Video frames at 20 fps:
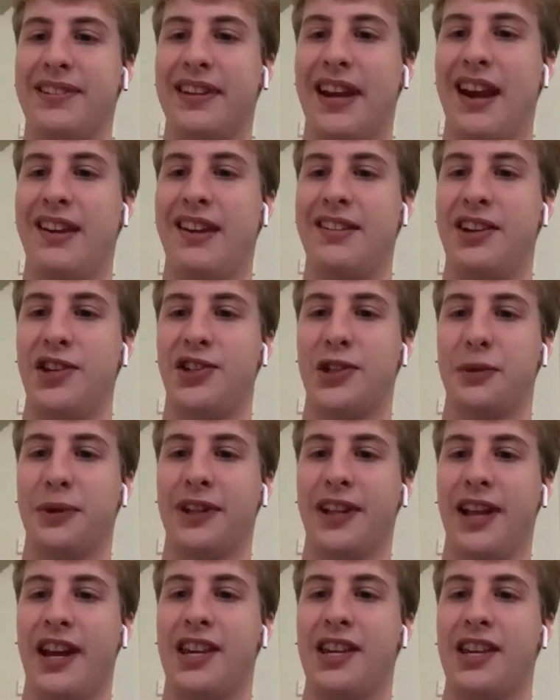Psych teacher would
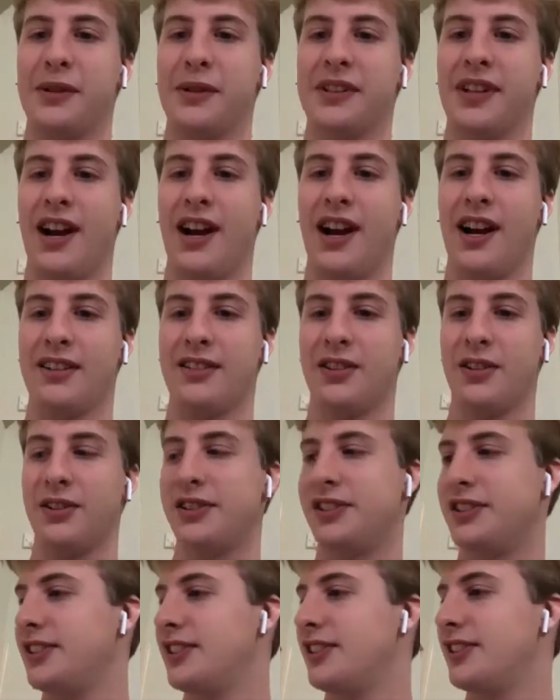like you a lot, so
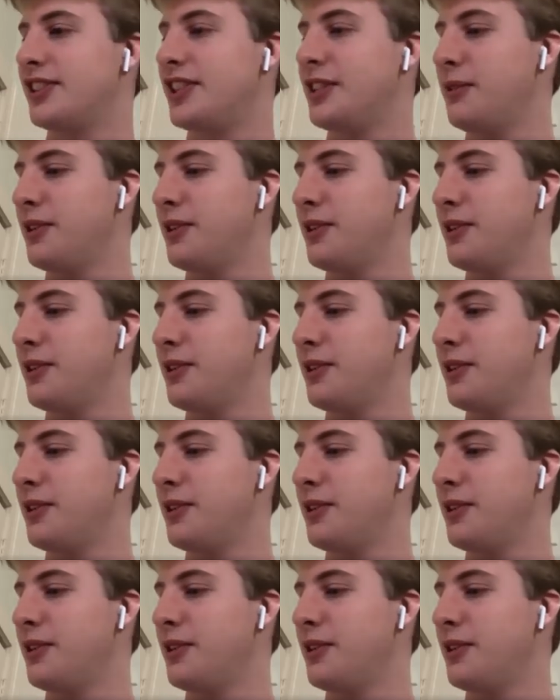she, she